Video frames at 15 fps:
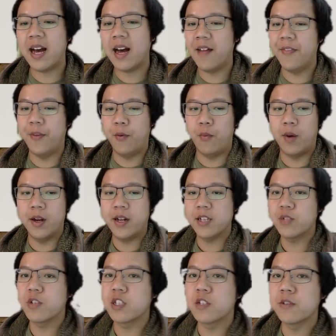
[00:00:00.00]
other one
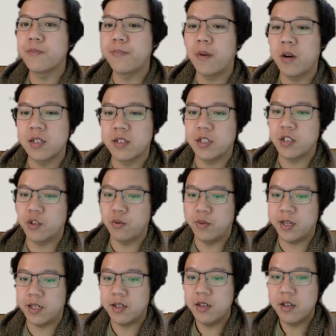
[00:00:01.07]
has responded to
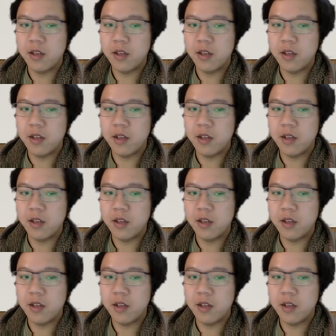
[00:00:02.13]
it.